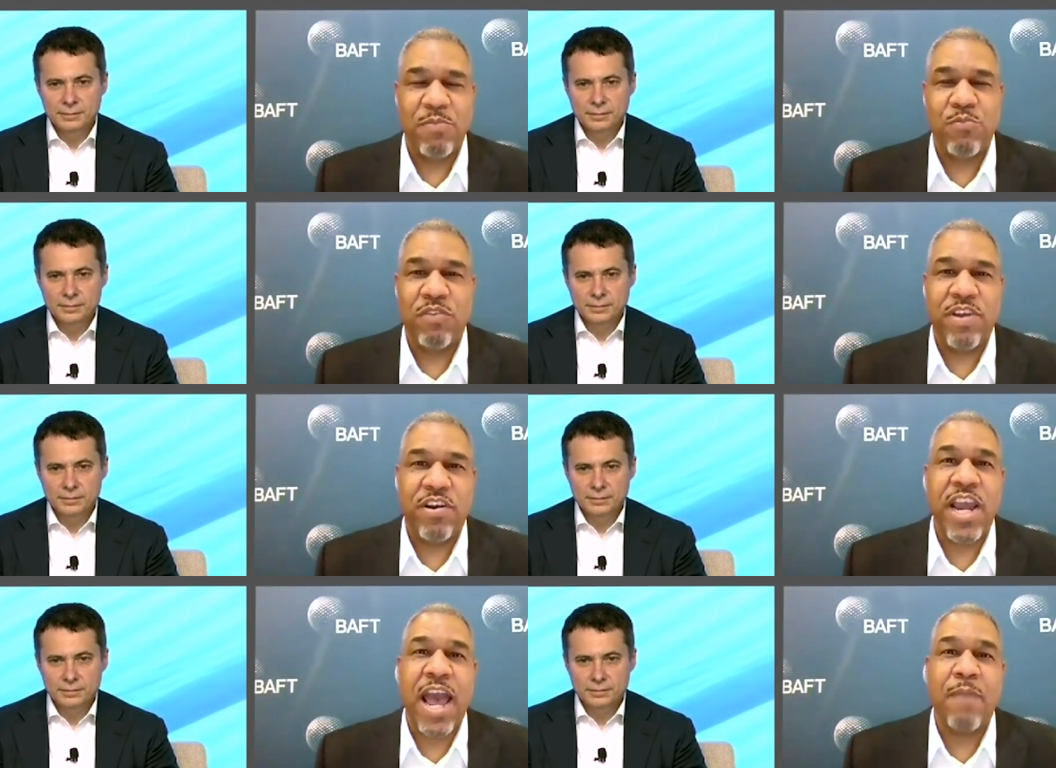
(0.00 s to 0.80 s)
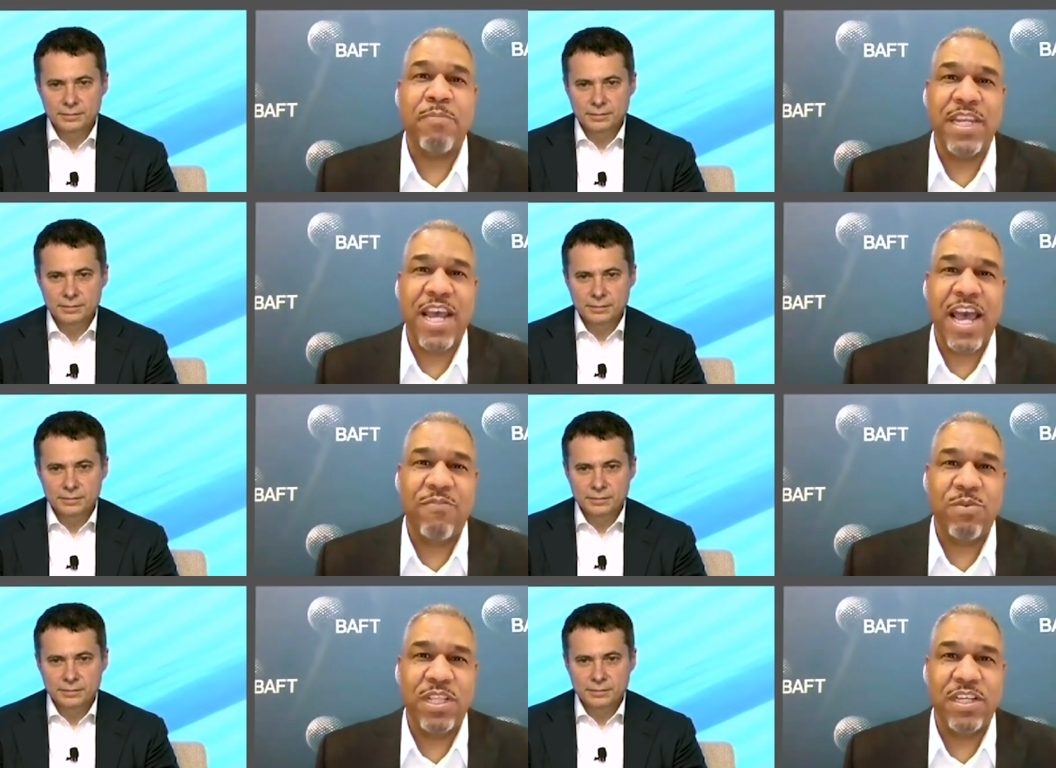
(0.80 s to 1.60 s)
Speaker 1: And we're very happy to
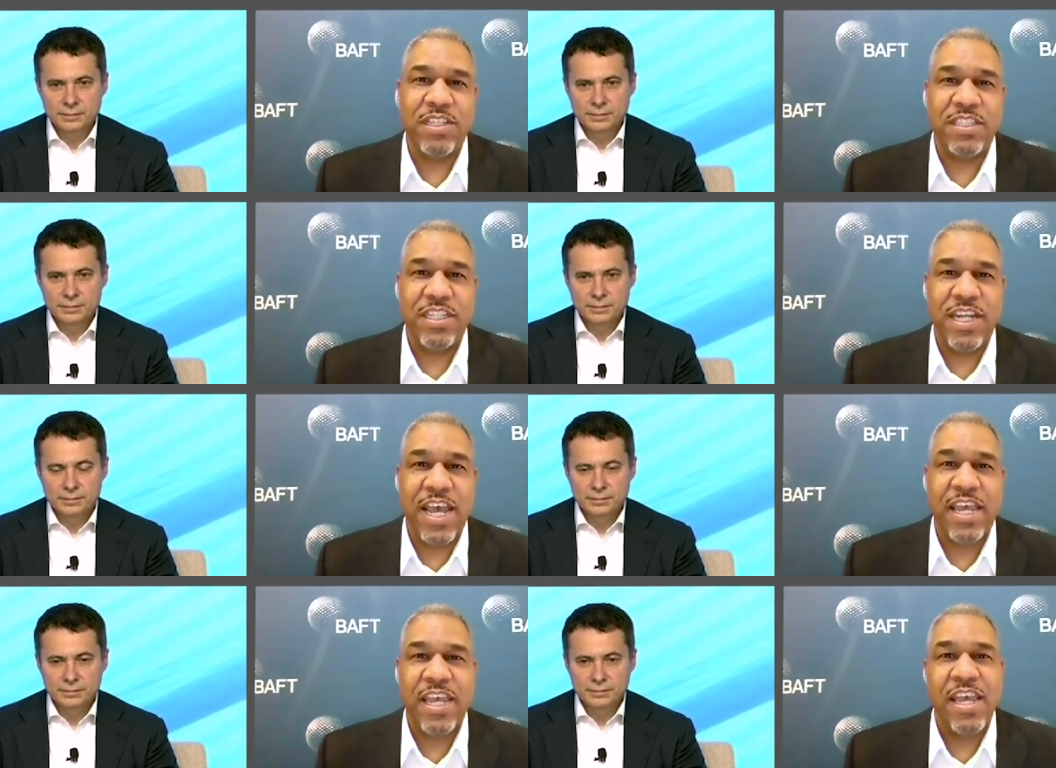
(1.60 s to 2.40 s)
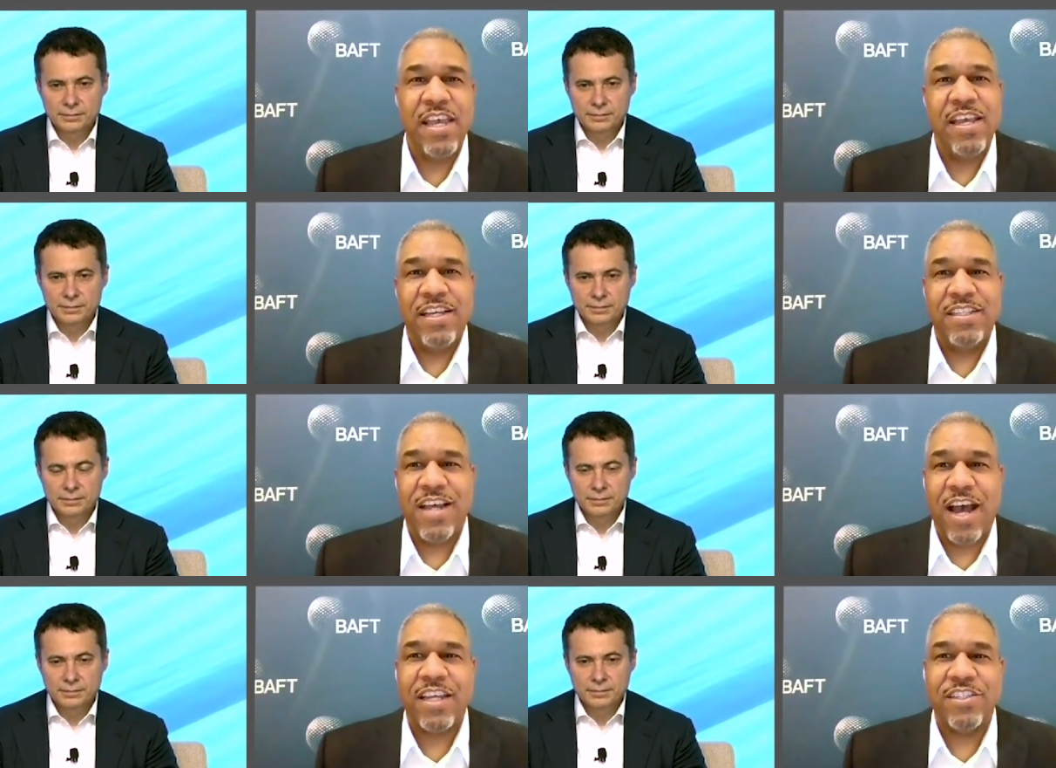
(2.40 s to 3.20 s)
have with us today
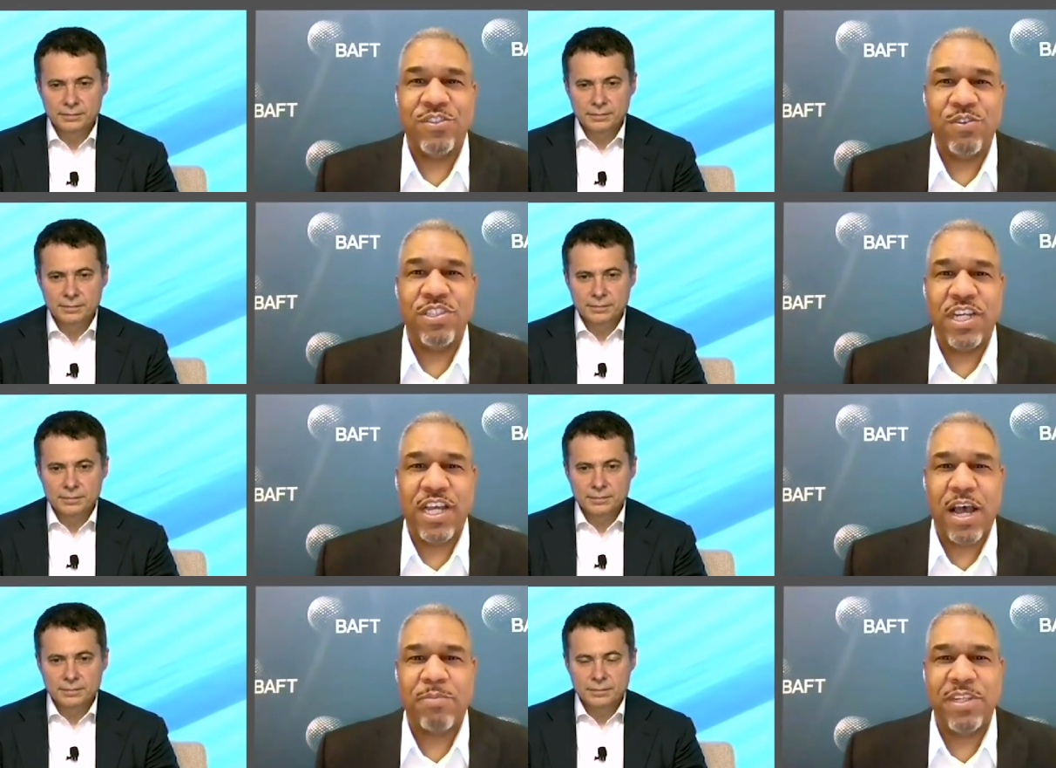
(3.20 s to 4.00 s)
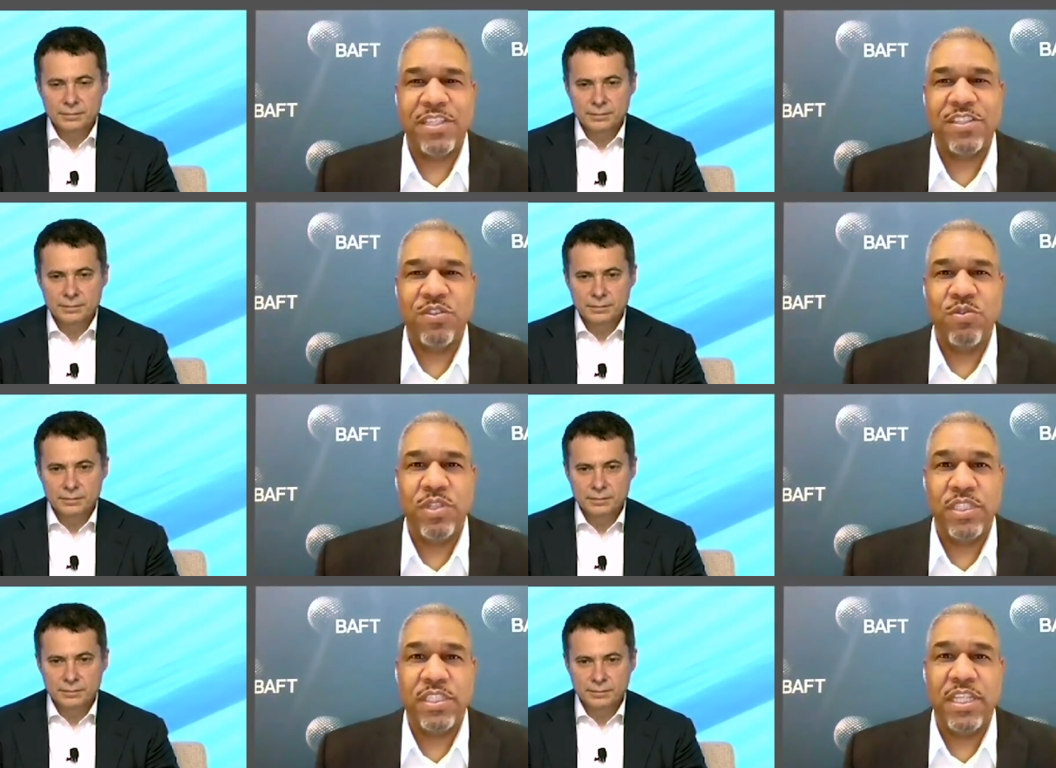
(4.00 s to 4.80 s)
Takis Georgakopoulos, who
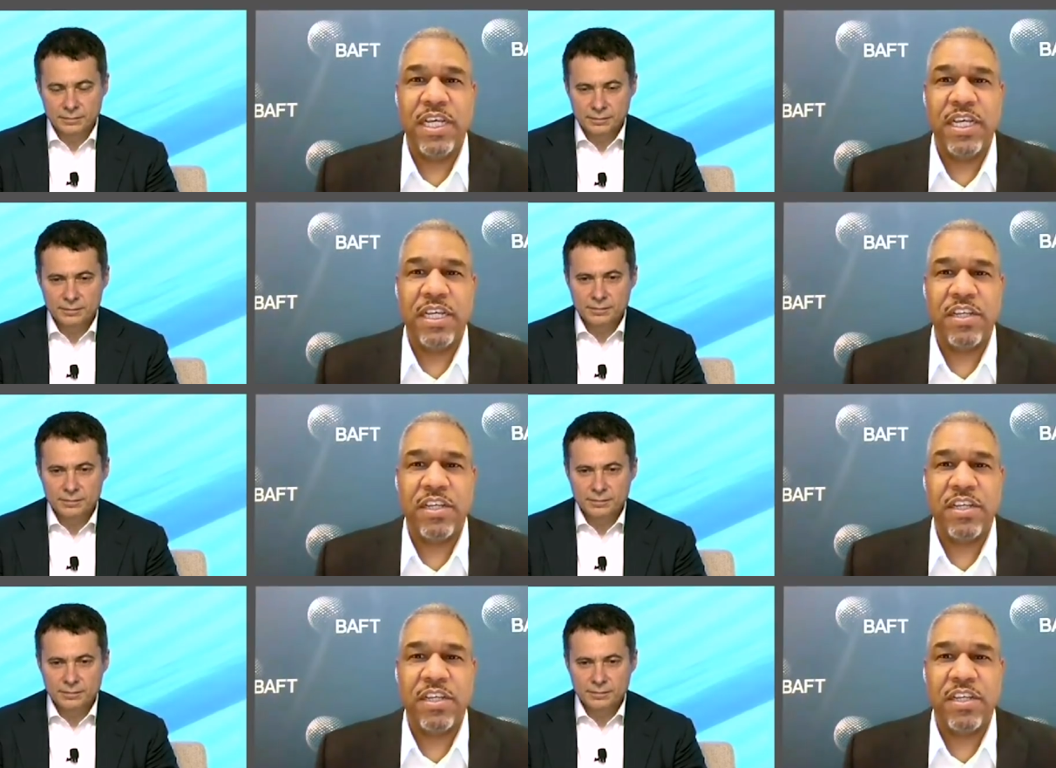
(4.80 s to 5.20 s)
is the